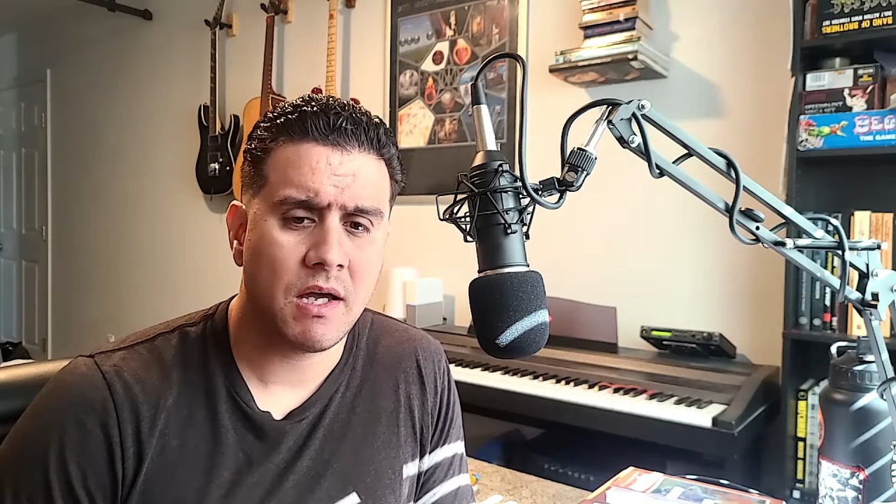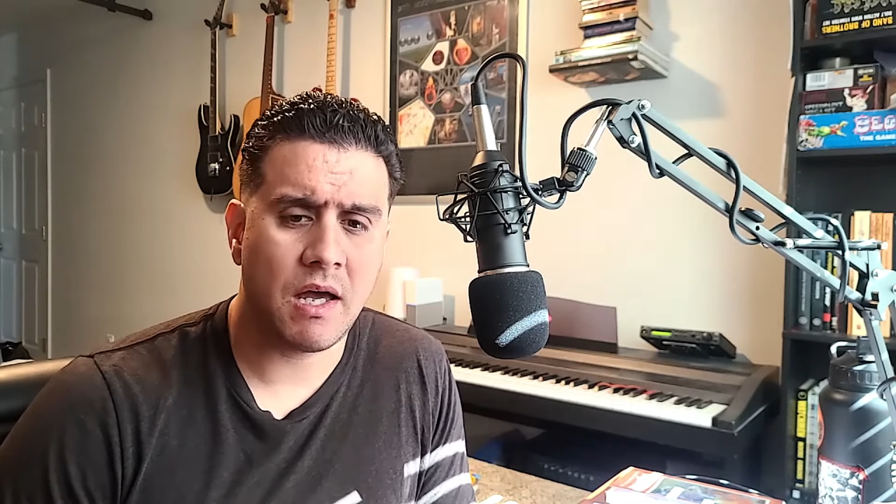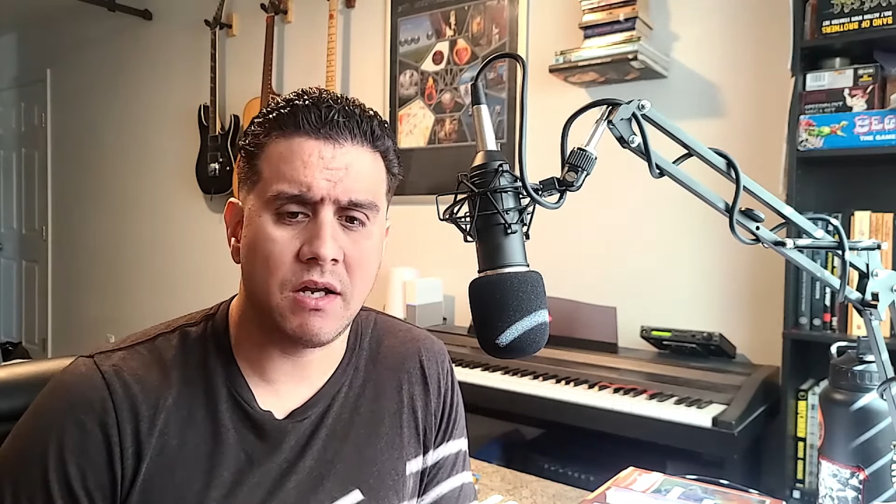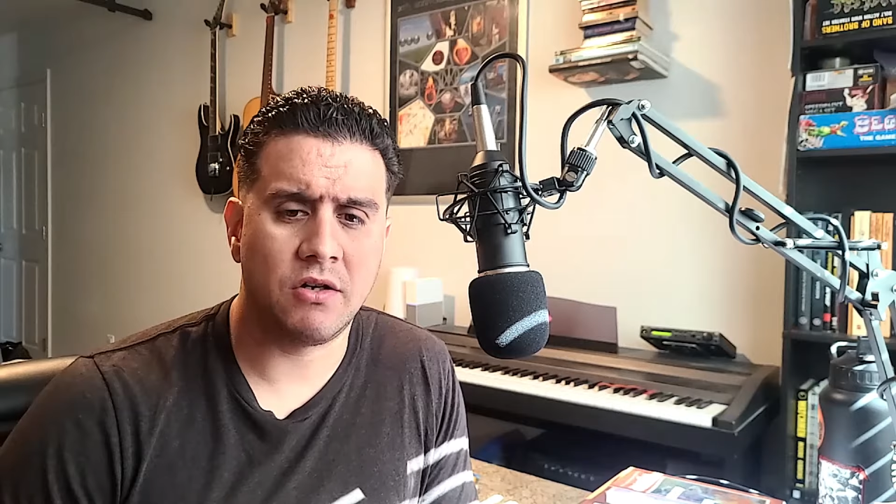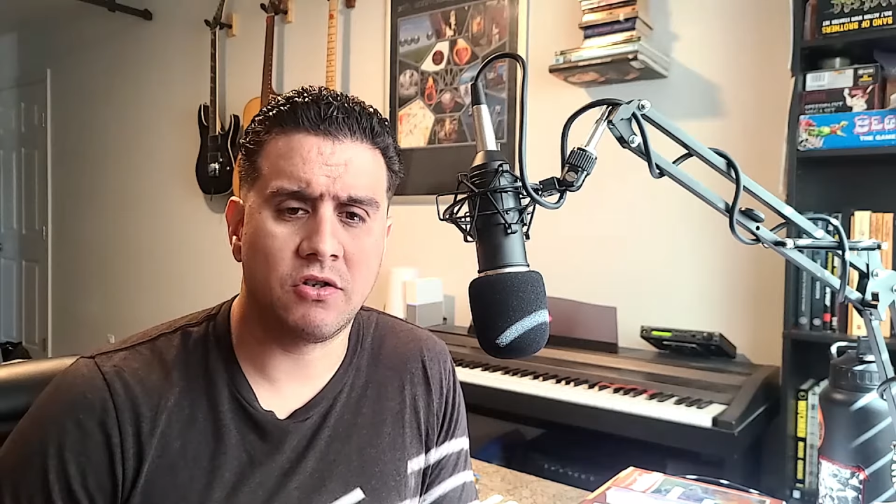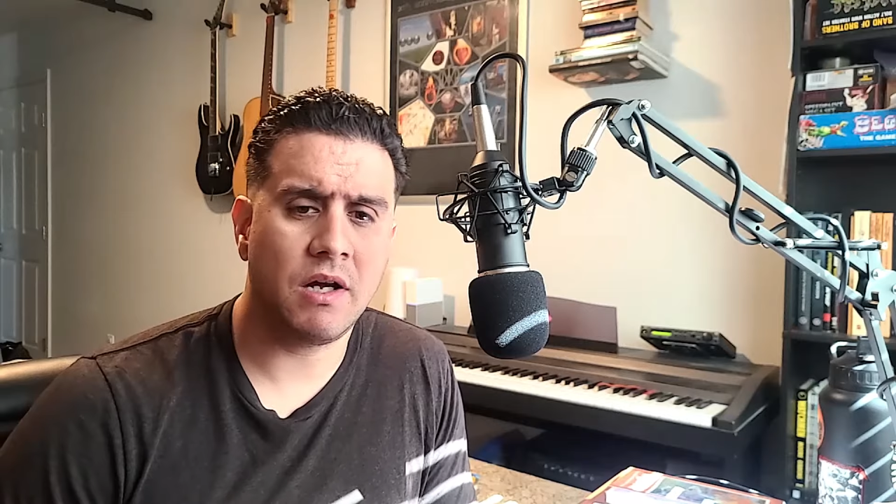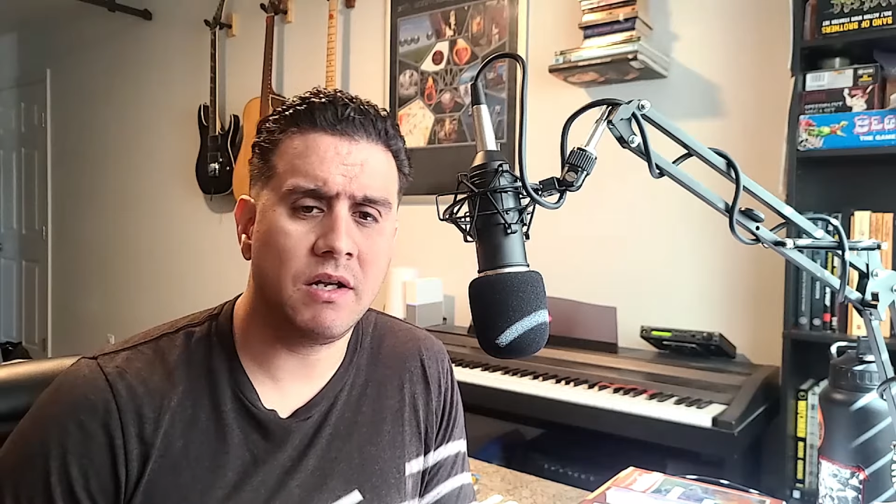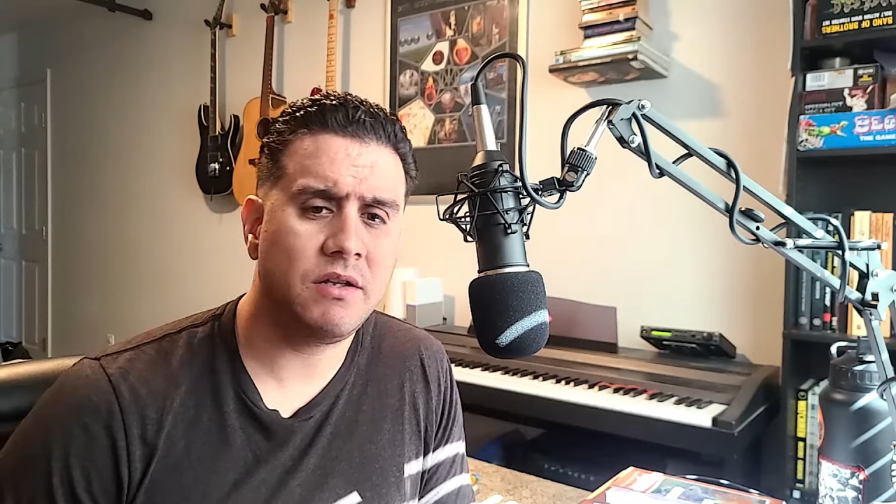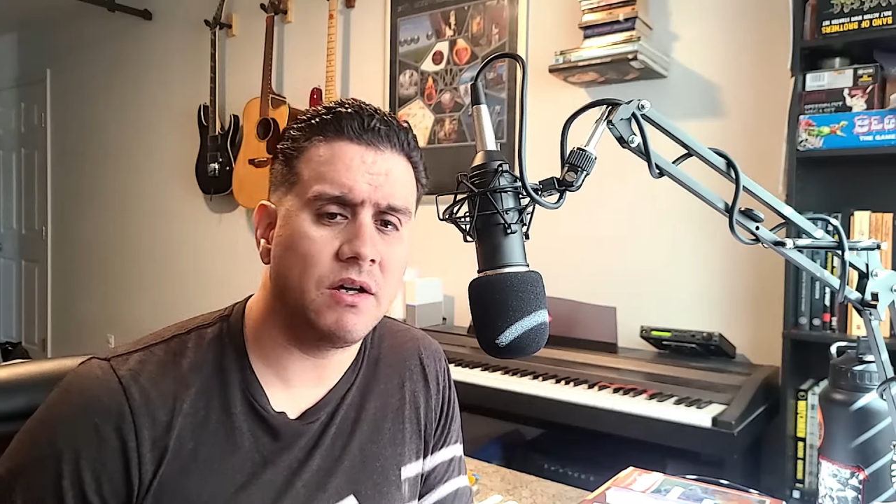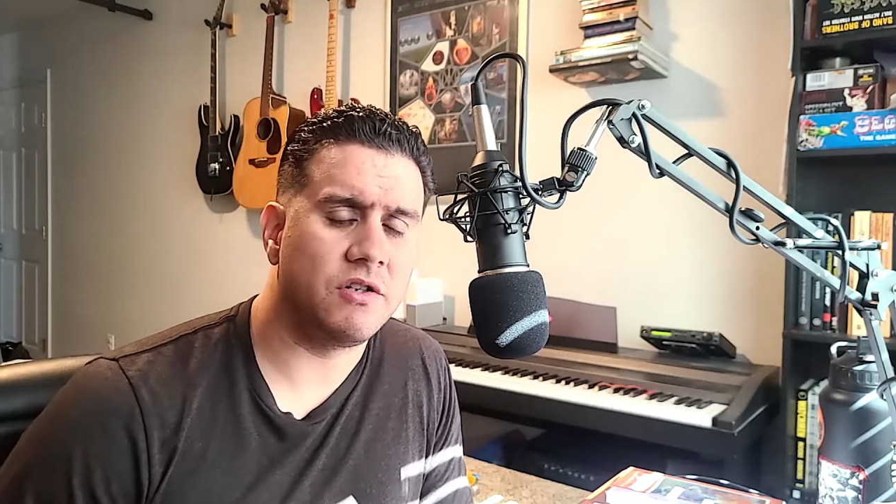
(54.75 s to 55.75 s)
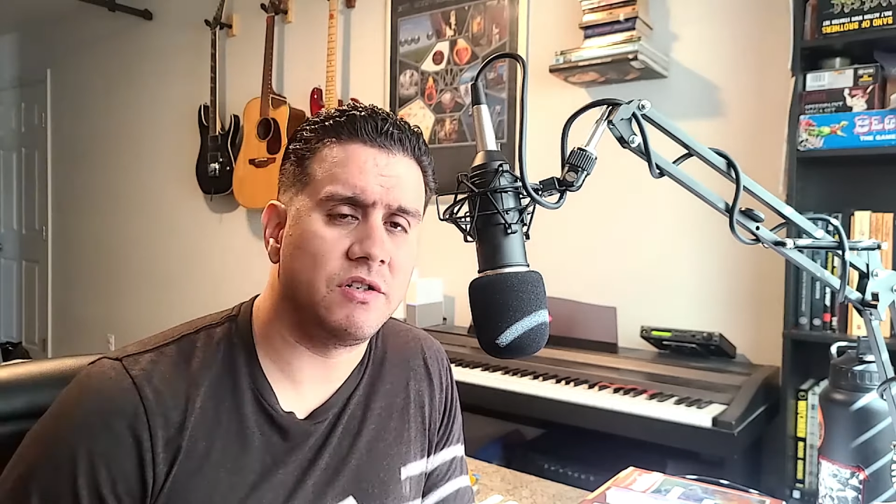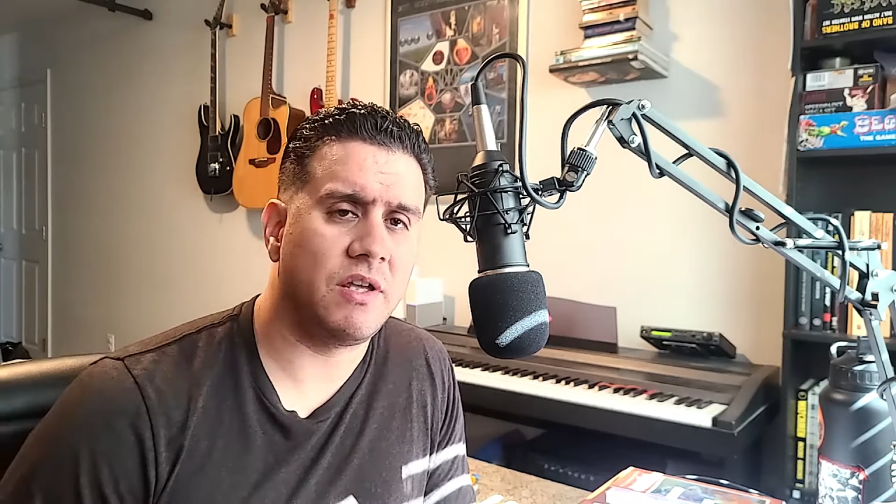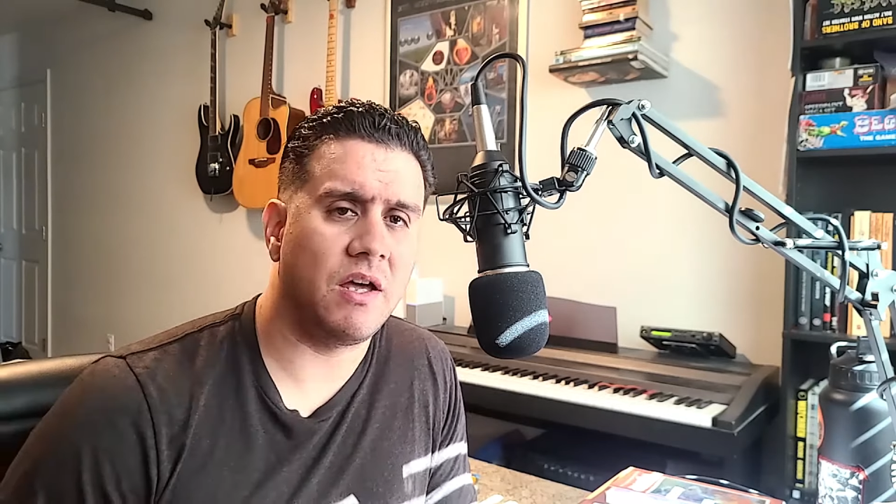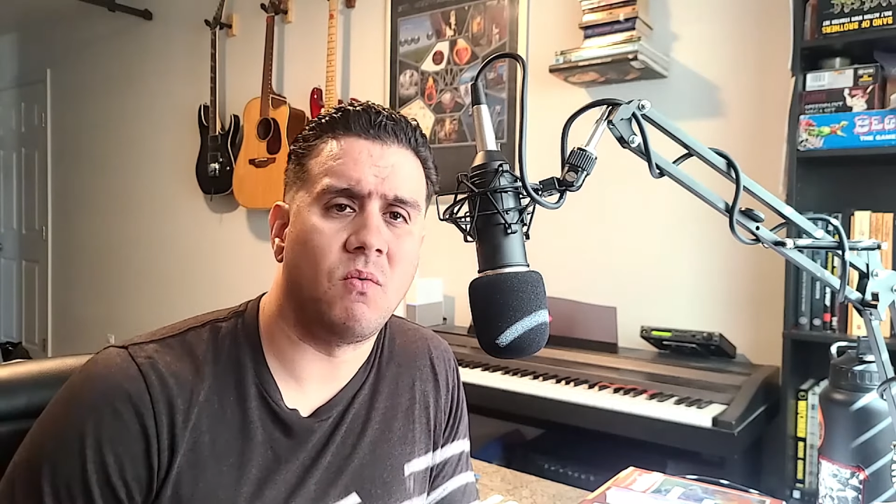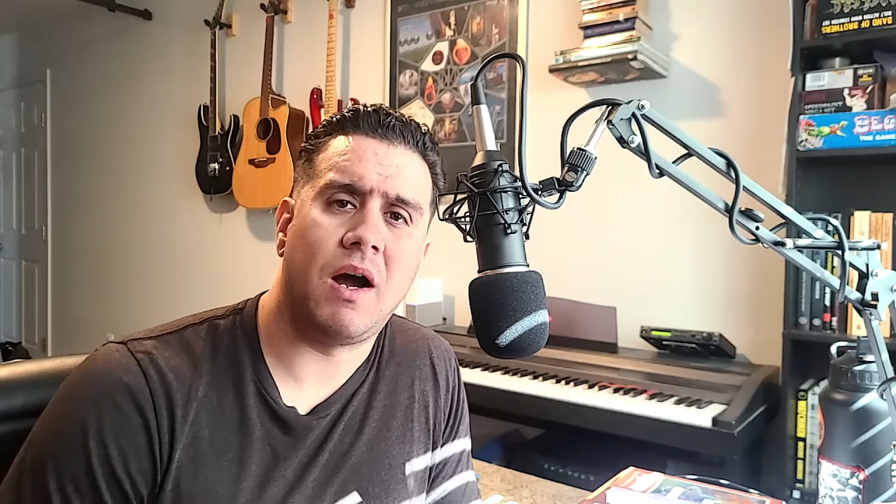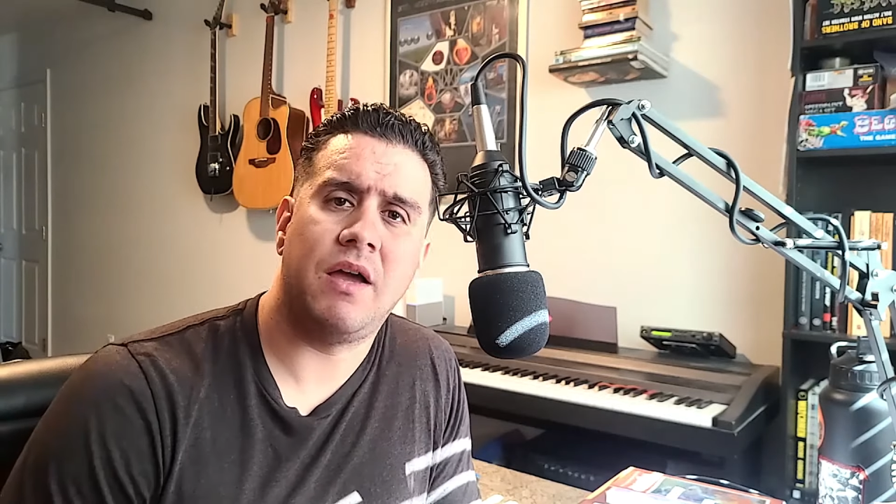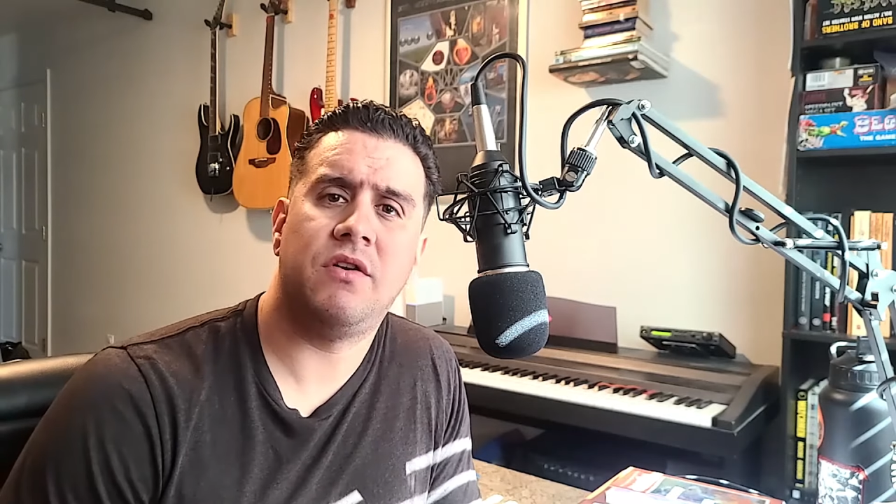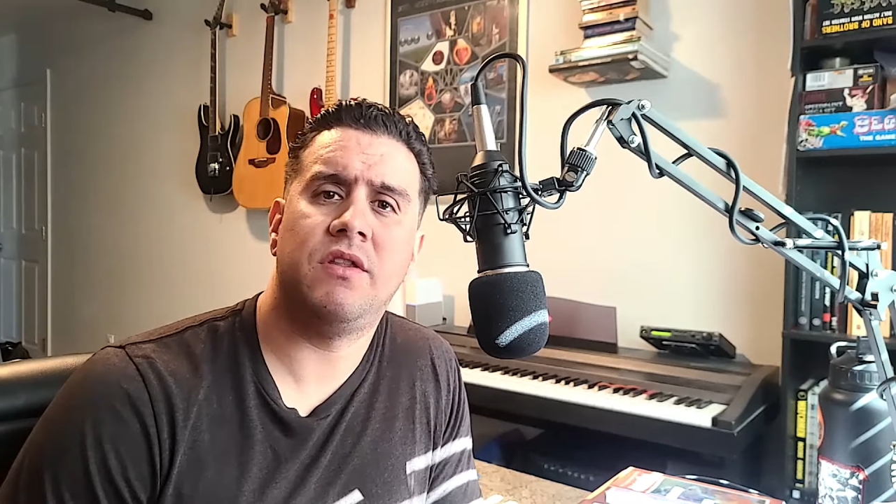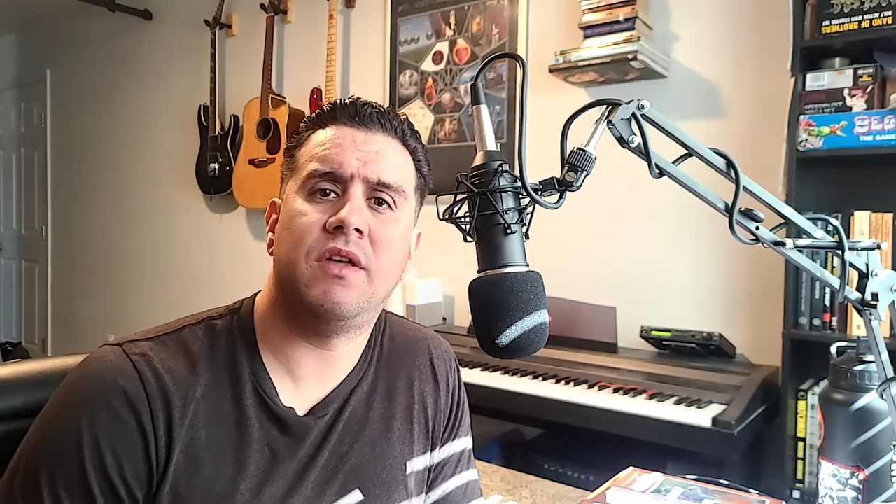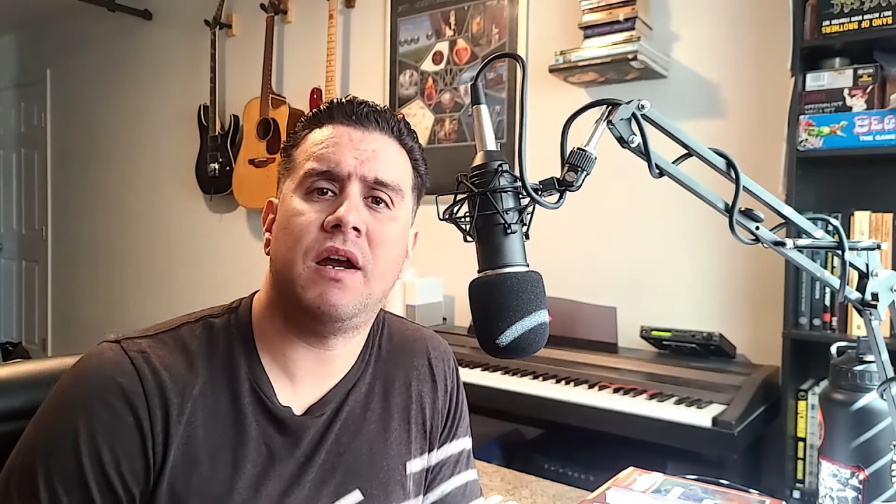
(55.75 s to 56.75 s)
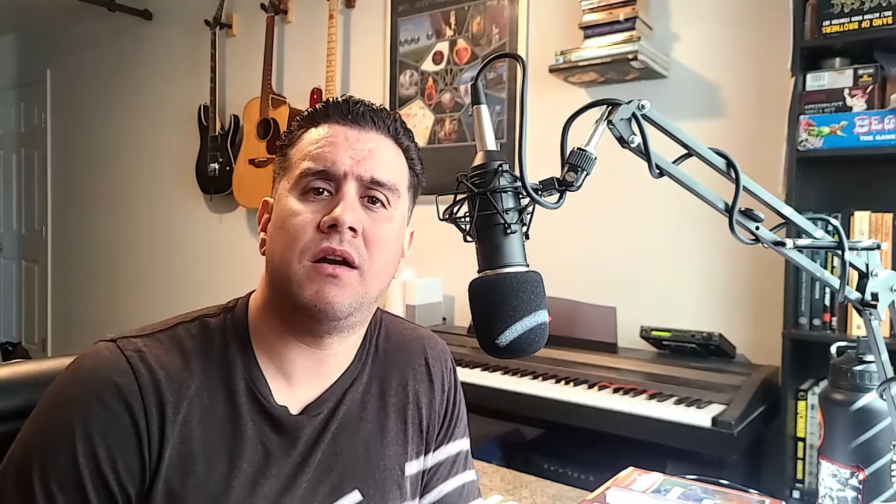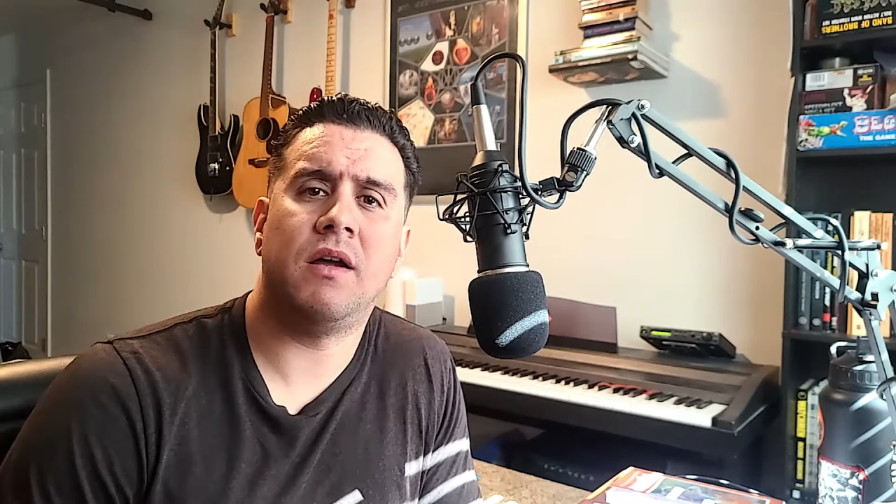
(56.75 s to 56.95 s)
and trying to understand why they're there